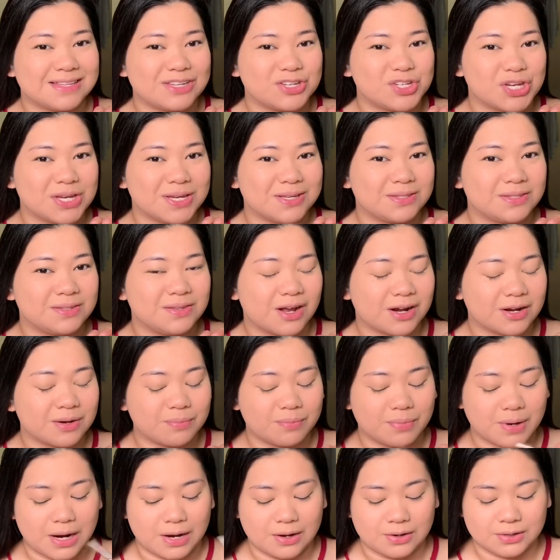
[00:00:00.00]
the shade Dark
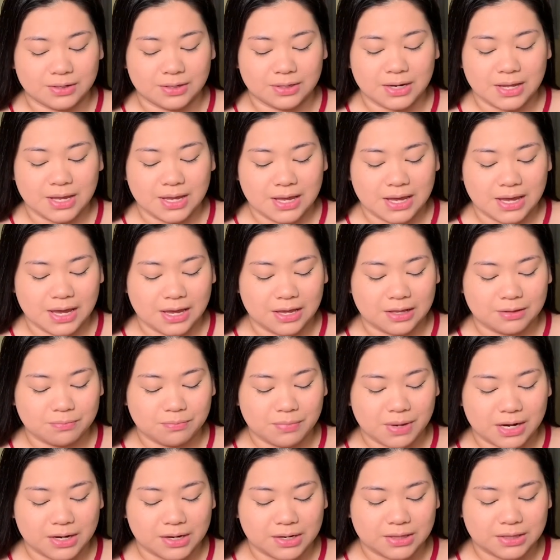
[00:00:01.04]
Brown And
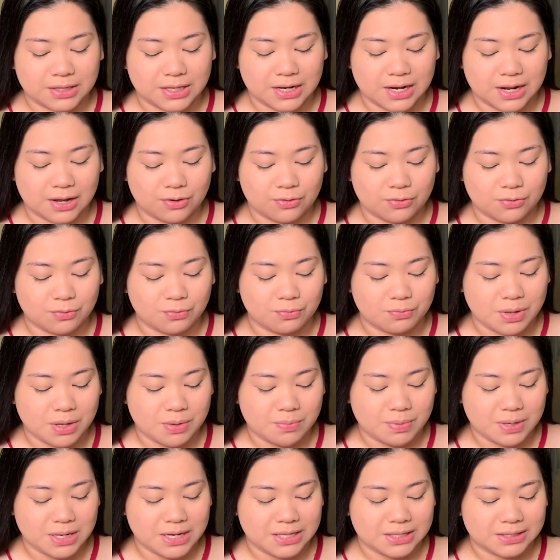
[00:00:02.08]
meron din akong
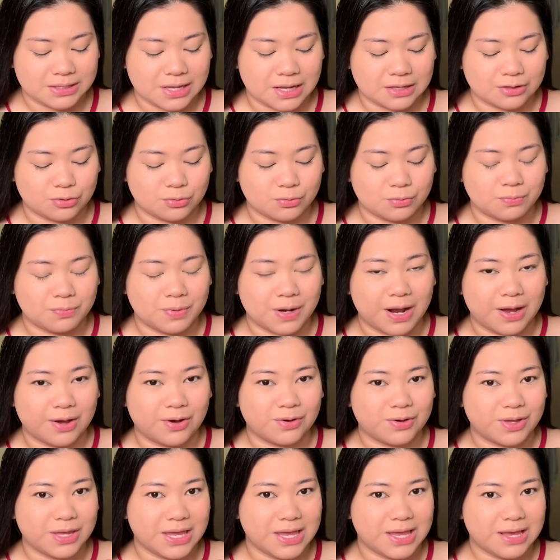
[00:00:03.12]
Maybelline Tattoo
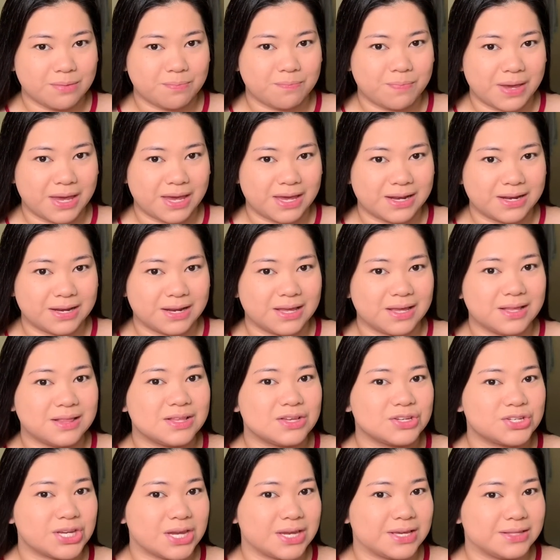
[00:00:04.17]
Brow Ink Pen in
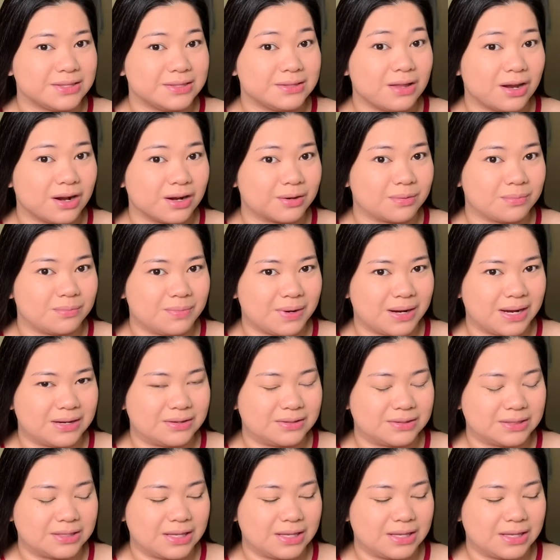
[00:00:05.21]
the shade Dark Brown